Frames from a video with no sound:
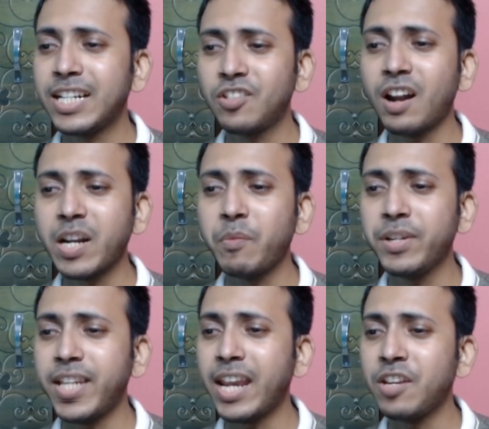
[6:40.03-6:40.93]
It's not
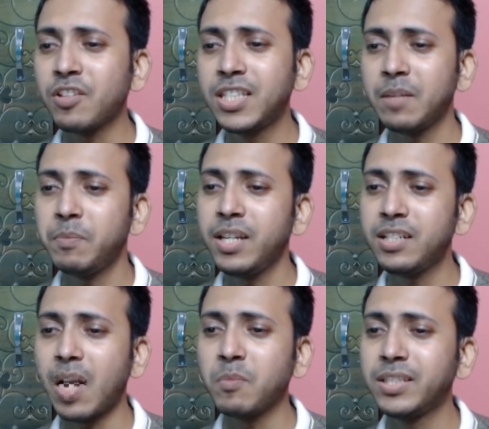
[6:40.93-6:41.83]
every day your
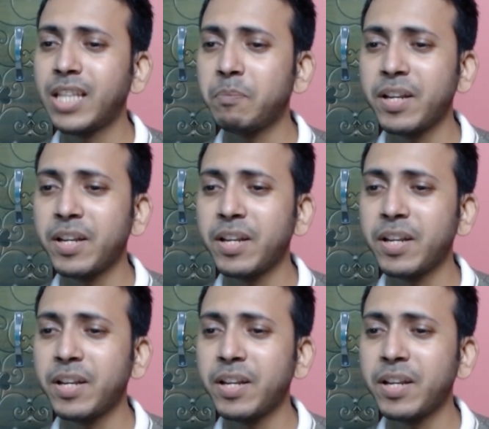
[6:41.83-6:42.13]
sibling comes